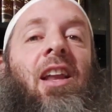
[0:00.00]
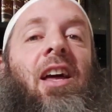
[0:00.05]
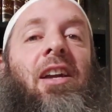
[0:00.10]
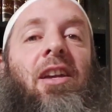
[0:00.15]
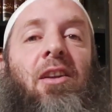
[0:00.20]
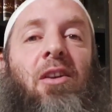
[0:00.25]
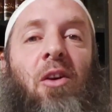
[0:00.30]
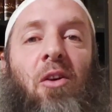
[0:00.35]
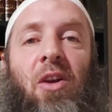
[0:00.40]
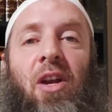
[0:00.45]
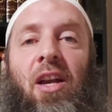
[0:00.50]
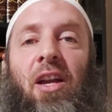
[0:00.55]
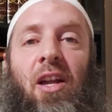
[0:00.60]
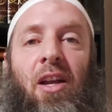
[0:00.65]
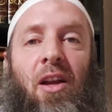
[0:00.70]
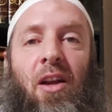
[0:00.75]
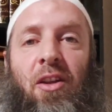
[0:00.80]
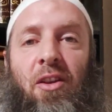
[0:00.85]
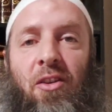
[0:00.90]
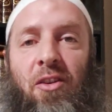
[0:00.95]
Like,
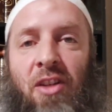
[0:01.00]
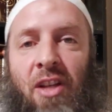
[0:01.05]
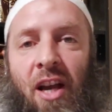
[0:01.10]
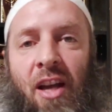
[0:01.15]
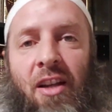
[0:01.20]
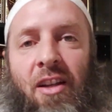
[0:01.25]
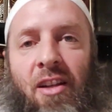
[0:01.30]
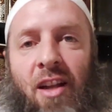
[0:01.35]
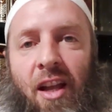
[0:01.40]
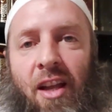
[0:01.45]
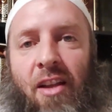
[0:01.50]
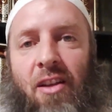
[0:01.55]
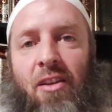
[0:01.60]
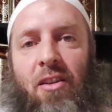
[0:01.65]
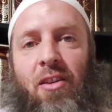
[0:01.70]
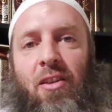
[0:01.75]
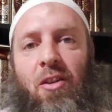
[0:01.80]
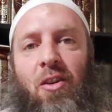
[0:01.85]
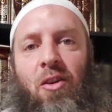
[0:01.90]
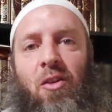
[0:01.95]
okay, you're done. Like,
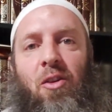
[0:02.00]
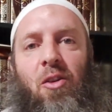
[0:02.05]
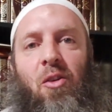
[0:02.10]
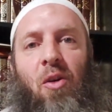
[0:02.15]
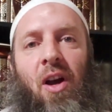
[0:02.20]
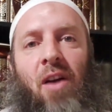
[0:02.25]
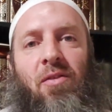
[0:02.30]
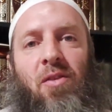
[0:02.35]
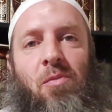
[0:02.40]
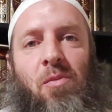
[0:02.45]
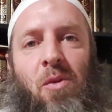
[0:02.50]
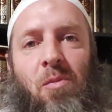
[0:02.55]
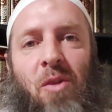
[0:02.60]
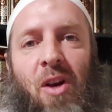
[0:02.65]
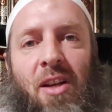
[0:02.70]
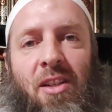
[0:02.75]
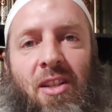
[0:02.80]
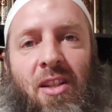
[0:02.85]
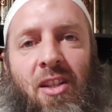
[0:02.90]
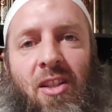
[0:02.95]
you know, you don't have to
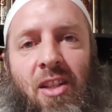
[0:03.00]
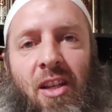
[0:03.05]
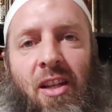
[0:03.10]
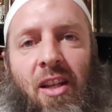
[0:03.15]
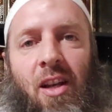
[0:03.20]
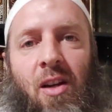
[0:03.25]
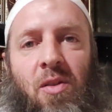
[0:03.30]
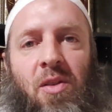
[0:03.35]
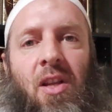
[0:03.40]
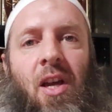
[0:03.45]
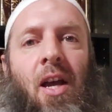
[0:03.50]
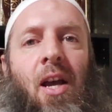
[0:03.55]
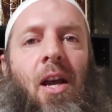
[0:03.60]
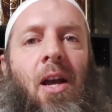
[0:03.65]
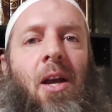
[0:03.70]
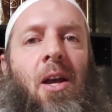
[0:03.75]
memorize anything else.